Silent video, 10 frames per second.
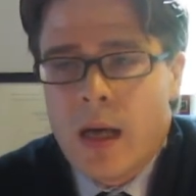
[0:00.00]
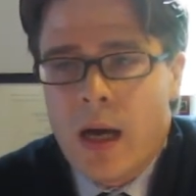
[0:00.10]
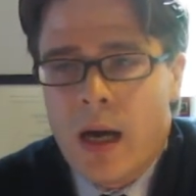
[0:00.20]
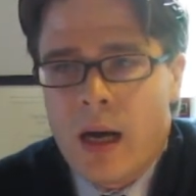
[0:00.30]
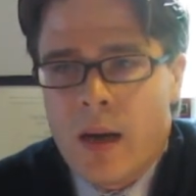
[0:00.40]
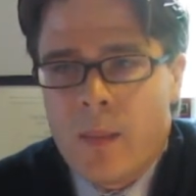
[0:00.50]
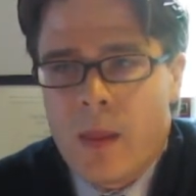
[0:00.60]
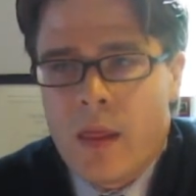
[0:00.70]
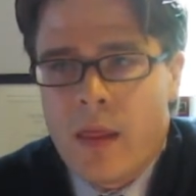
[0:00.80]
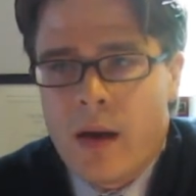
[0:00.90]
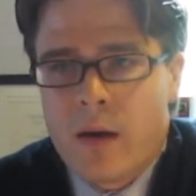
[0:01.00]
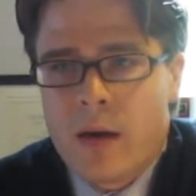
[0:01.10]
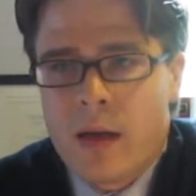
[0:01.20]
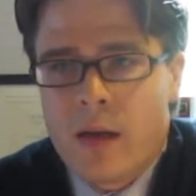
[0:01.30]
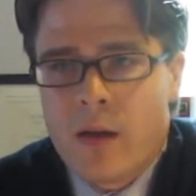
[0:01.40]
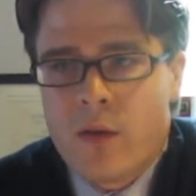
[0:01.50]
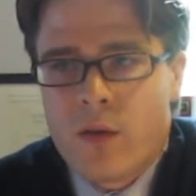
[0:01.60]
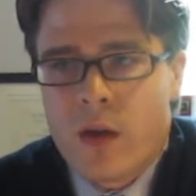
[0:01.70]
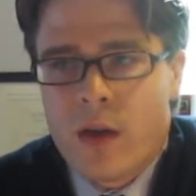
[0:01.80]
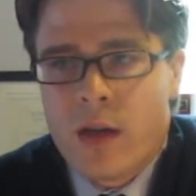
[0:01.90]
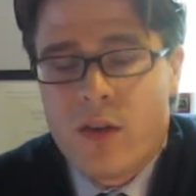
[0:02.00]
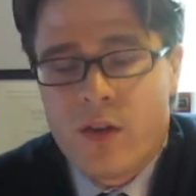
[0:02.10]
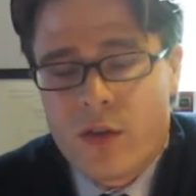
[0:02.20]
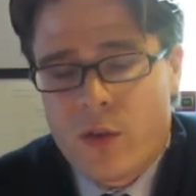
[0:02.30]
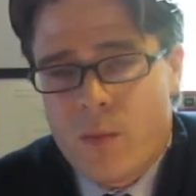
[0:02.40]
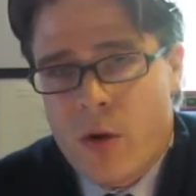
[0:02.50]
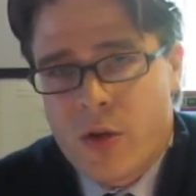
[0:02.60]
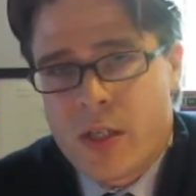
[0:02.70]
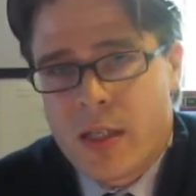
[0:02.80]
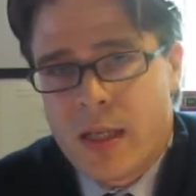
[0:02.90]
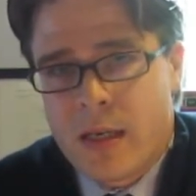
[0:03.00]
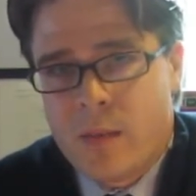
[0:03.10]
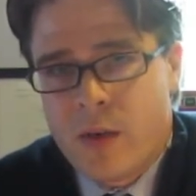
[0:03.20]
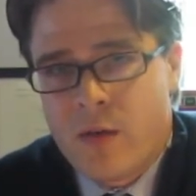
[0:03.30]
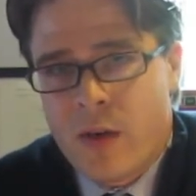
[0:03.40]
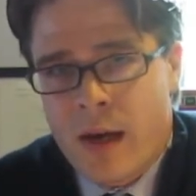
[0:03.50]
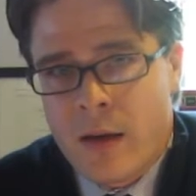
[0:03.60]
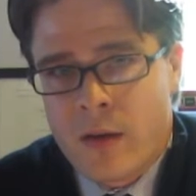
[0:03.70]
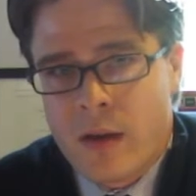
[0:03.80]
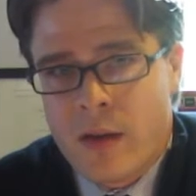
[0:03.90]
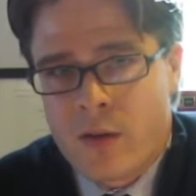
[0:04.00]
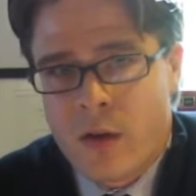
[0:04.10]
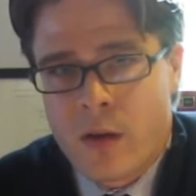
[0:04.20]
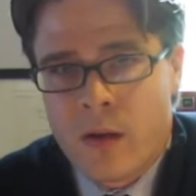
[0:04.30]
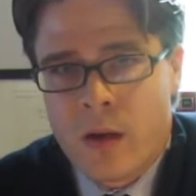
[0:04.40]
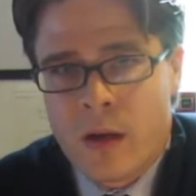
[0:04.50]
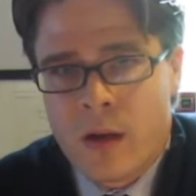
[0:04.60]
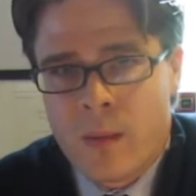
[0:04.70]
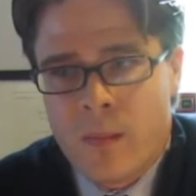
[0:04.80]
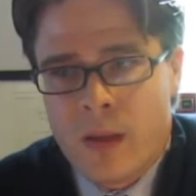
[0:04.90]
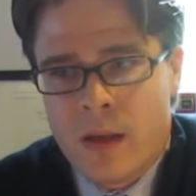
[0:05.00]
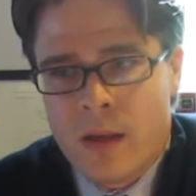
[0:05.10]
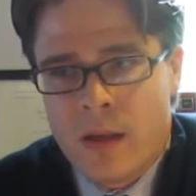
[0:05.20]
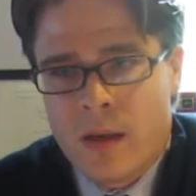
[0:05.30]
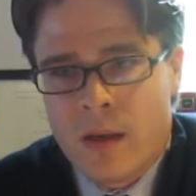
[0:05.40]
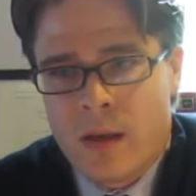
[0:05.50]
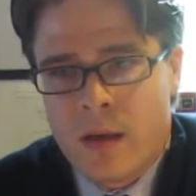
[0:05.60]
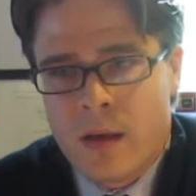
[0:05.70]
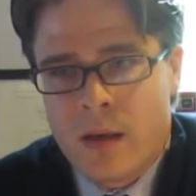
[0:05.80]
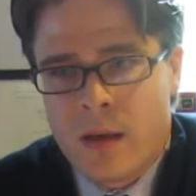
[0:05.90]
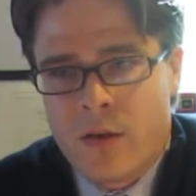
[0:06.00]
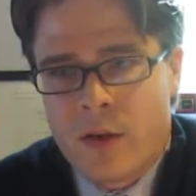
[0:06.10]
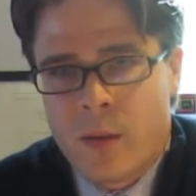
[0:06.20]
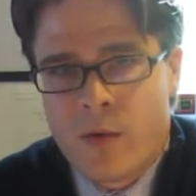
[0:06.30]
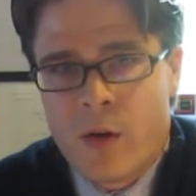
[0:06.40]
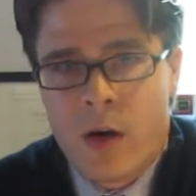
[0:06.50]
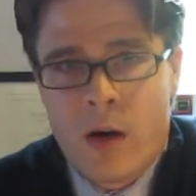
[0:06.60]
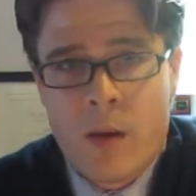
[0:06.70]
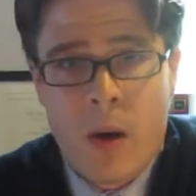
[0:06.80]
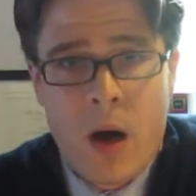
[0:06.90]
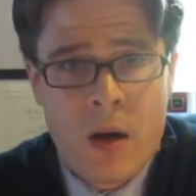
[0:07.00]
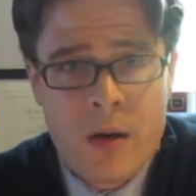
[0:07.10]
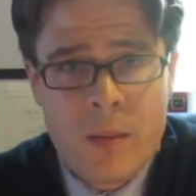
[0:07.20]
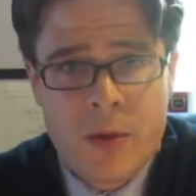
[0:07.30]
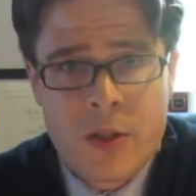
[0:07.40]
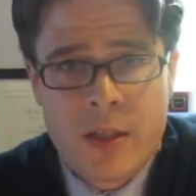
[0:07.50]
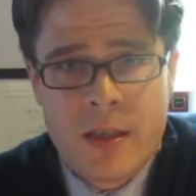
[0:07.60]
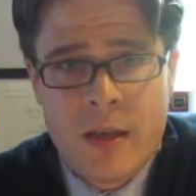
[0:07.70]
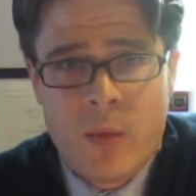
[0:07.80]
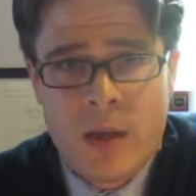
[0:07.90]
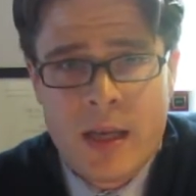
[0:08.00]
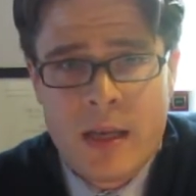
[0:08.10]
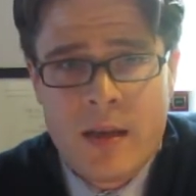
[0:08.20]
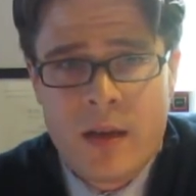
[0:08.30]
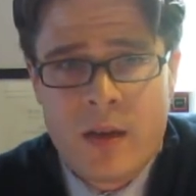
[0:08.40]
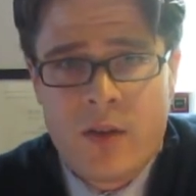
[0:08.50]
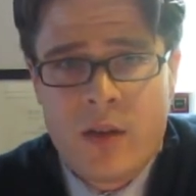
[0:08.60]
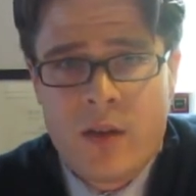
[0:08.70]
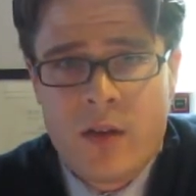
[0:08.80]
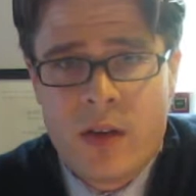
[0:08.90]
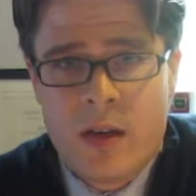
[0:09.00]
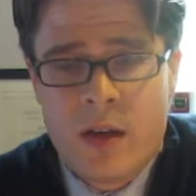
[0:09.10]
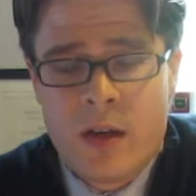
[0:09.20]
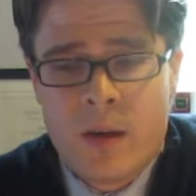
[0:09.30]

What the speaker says: there is an additional motion that can be filed. It's called, in term of art, a pawn motion, and what that does is it